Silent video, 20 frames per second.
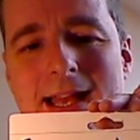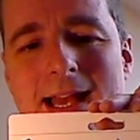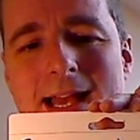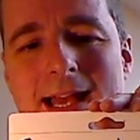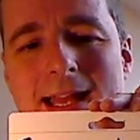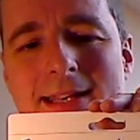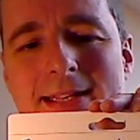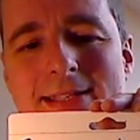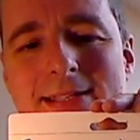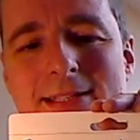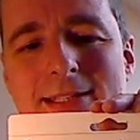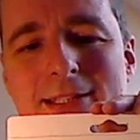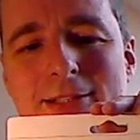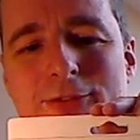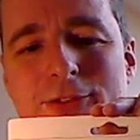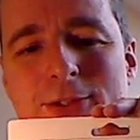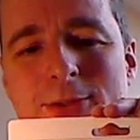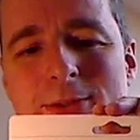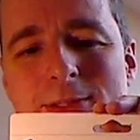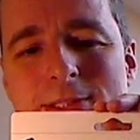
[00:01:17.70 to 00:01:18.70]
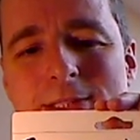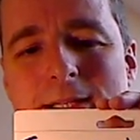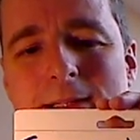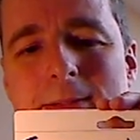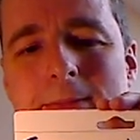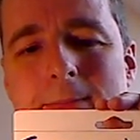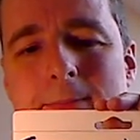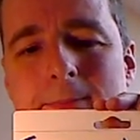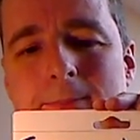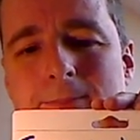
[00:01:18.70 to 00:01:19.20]
and the future,
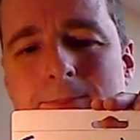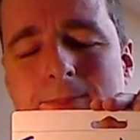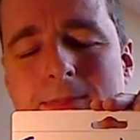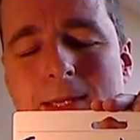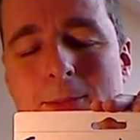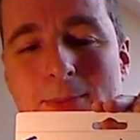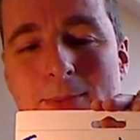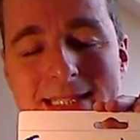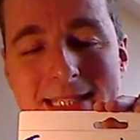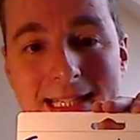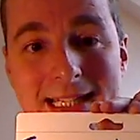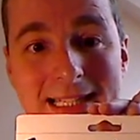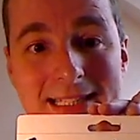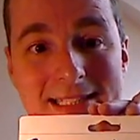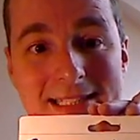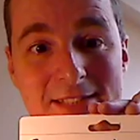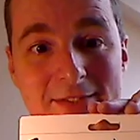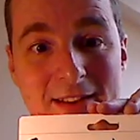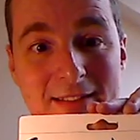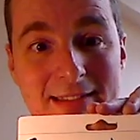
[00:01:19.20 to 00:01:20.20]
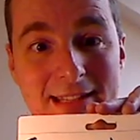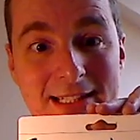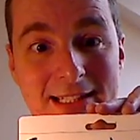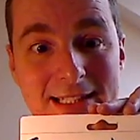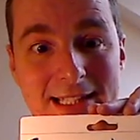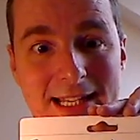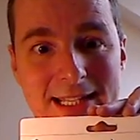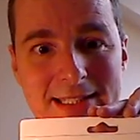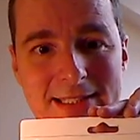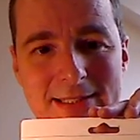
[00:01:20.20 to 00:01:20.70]
which English is very
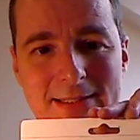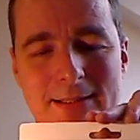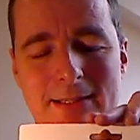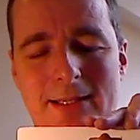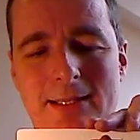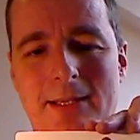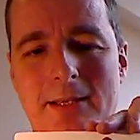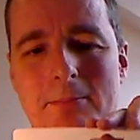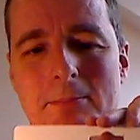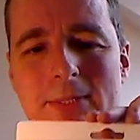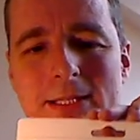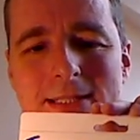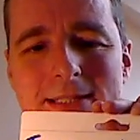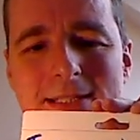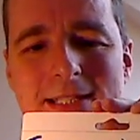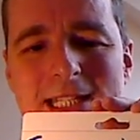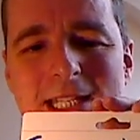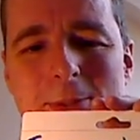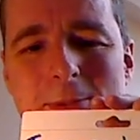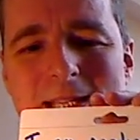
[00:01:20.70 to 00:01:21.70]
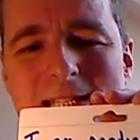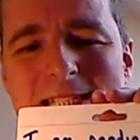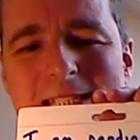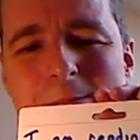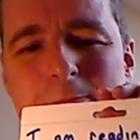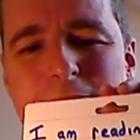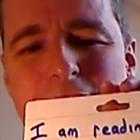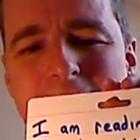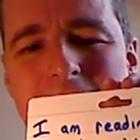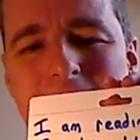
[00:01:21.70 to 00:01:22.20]
good at. But to
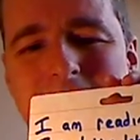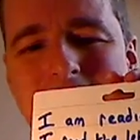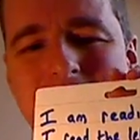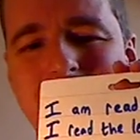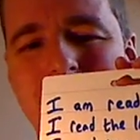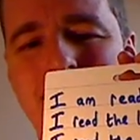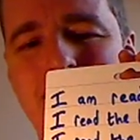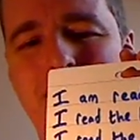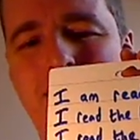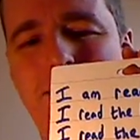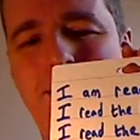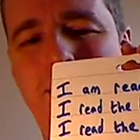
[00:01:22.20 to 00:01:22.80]
express,